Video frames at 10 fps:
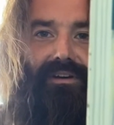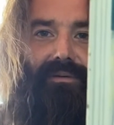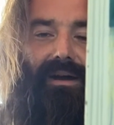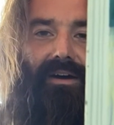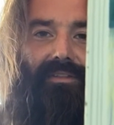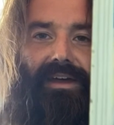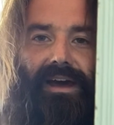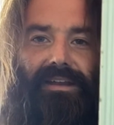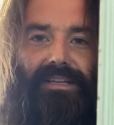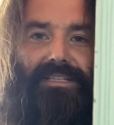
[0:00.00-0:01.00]
about
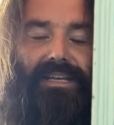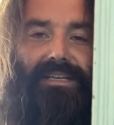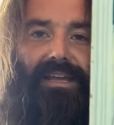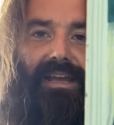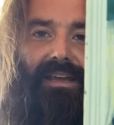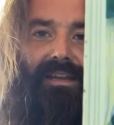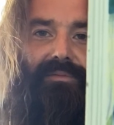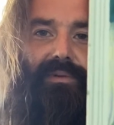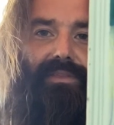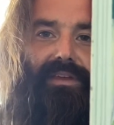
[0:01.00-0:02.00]
that is contained
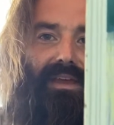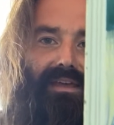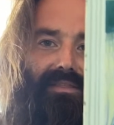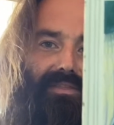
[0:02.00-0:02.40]
within